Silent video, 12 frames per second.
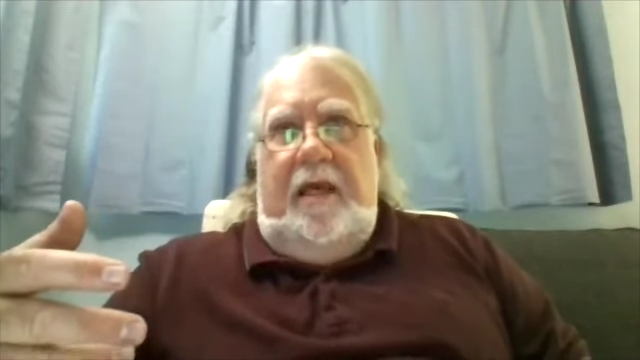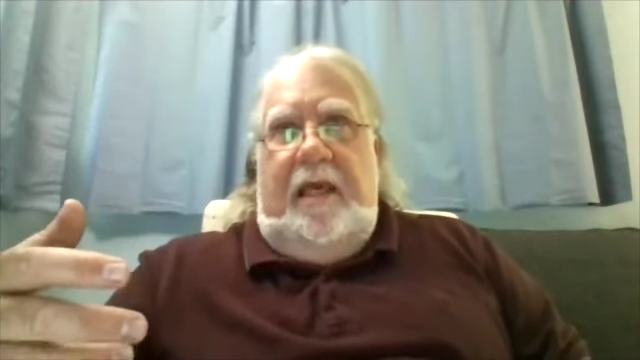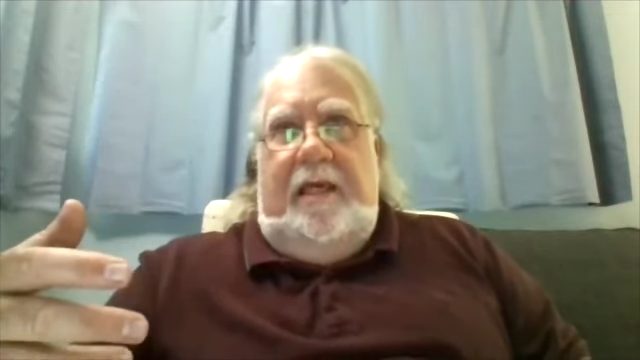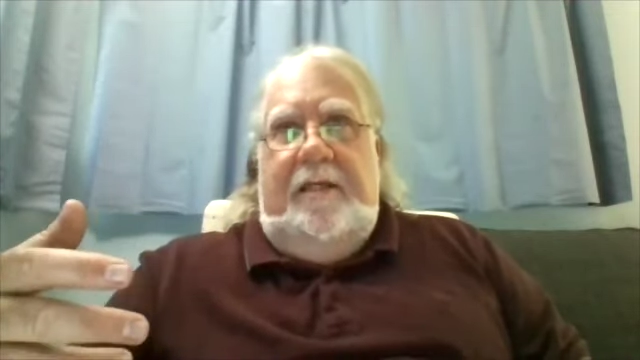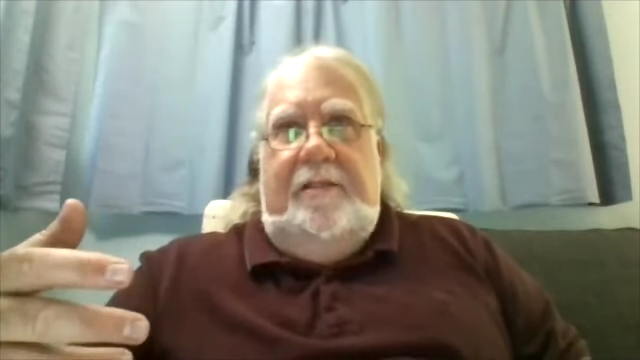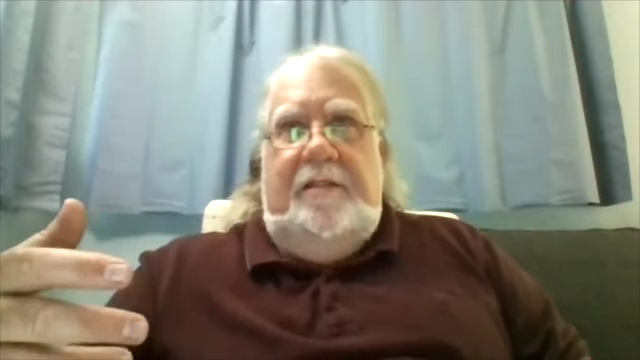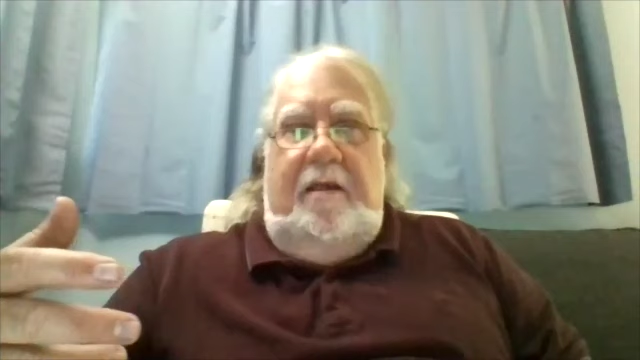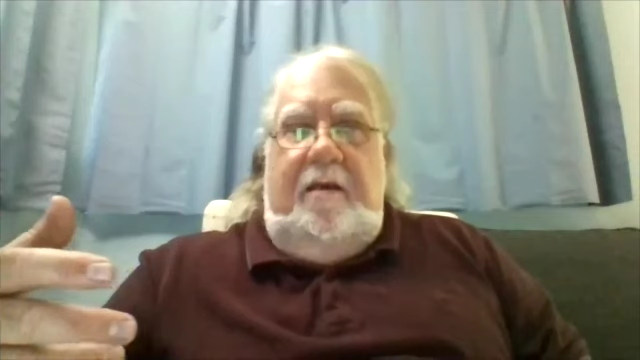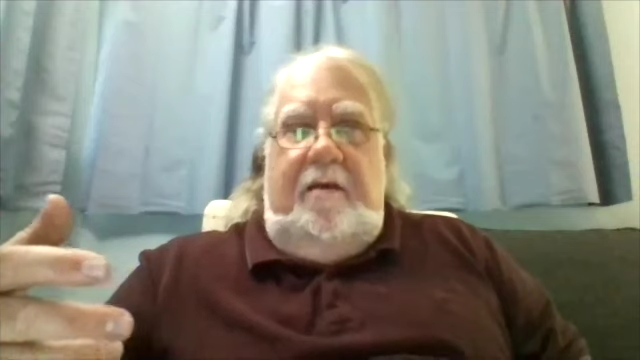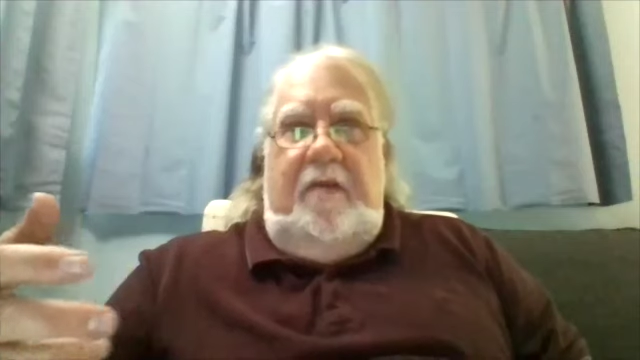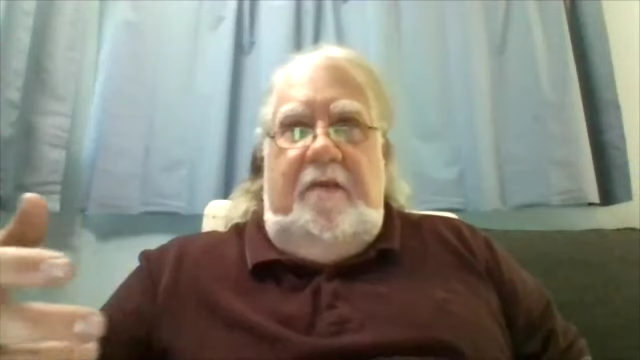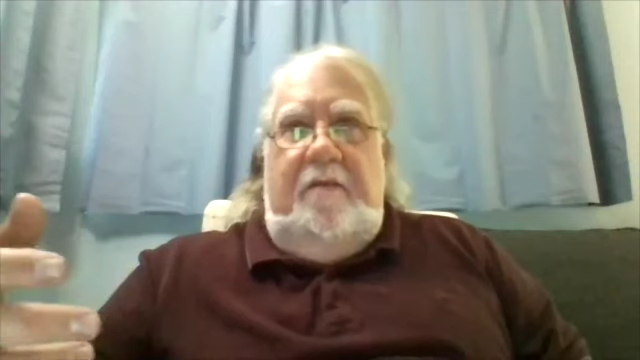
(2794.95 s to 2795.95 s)
as
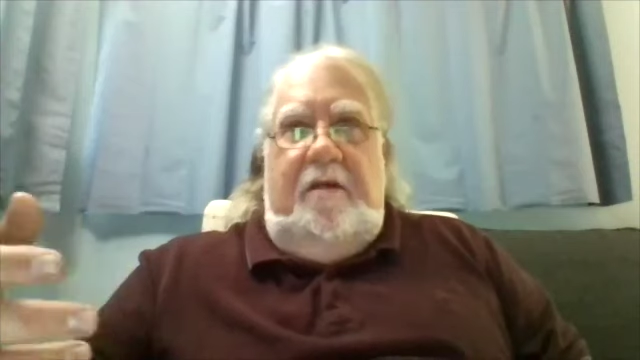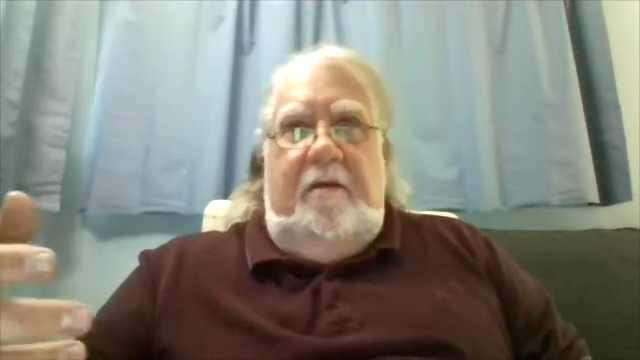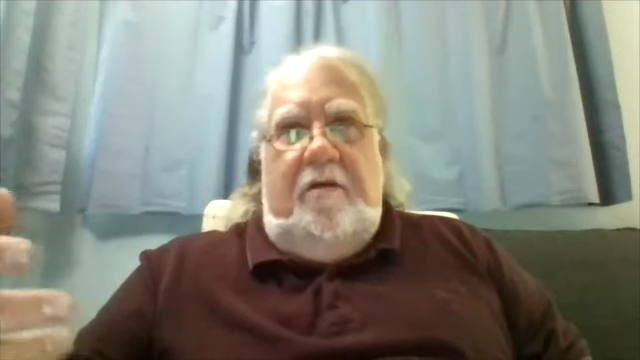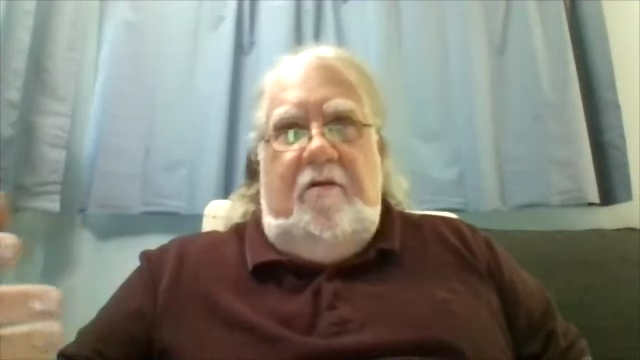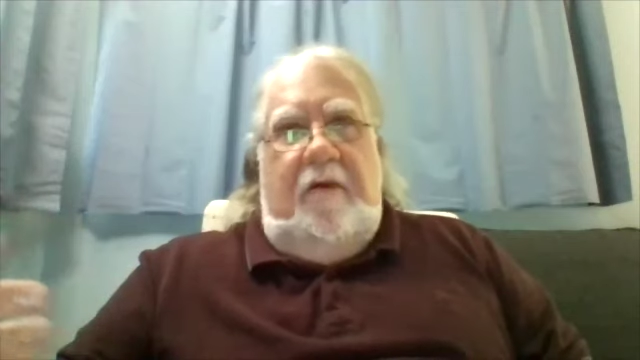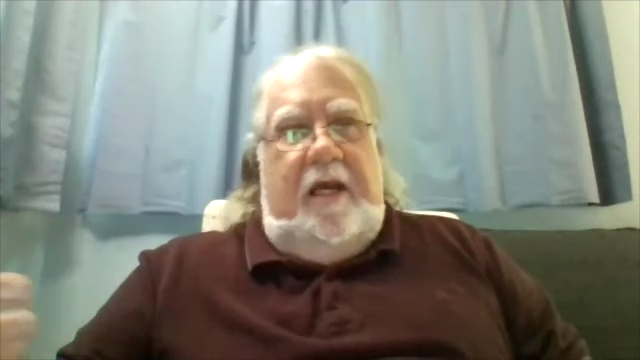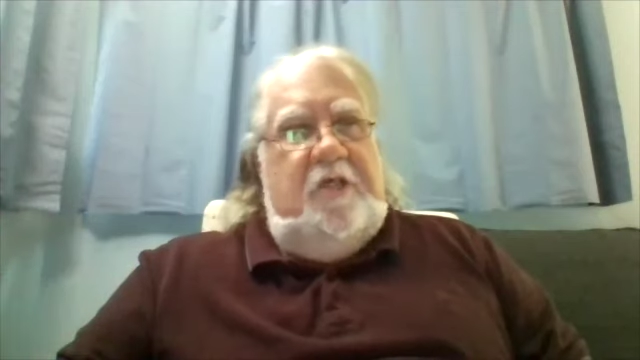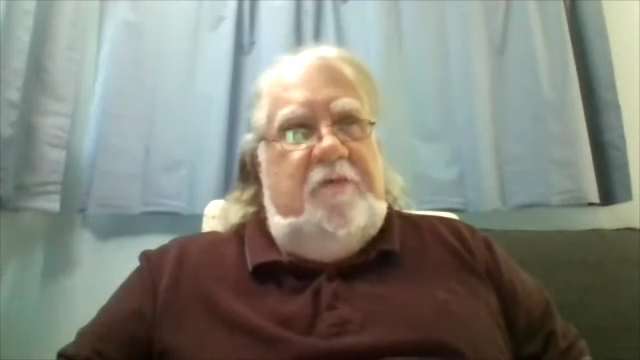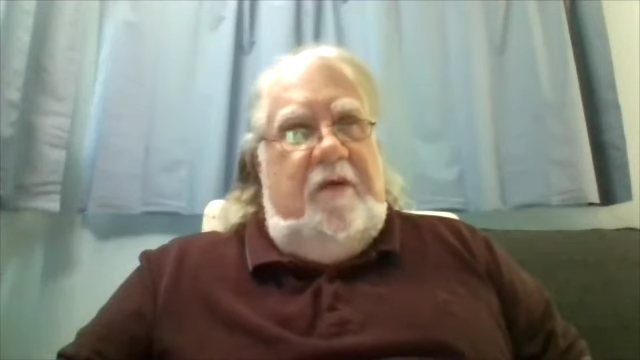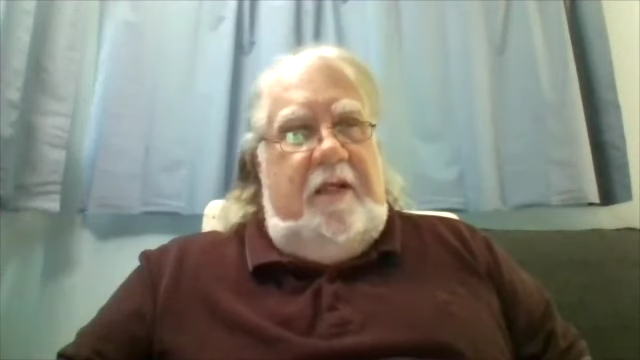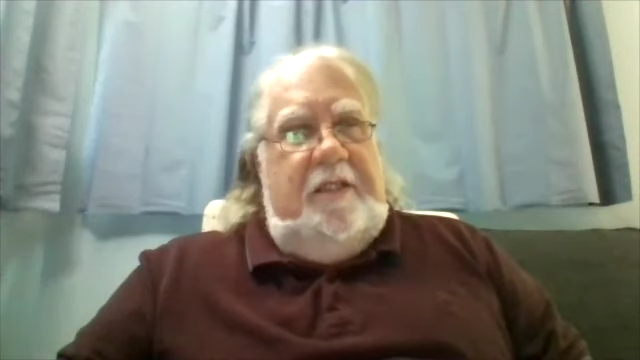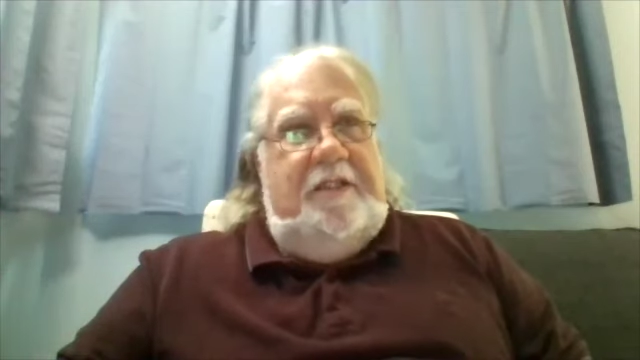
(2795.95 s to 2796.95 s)
maybe not a crash,
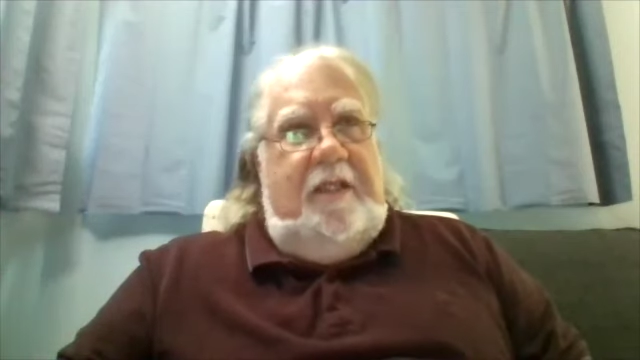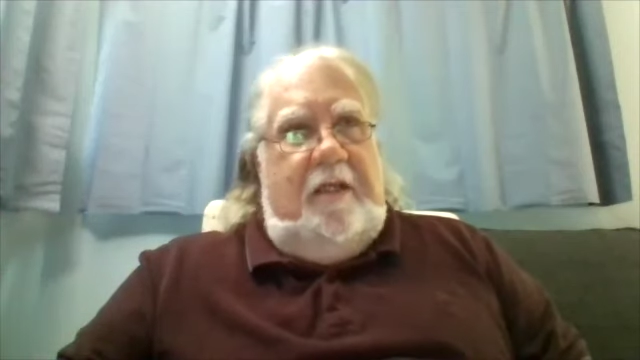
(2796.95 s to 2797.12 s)
but at least a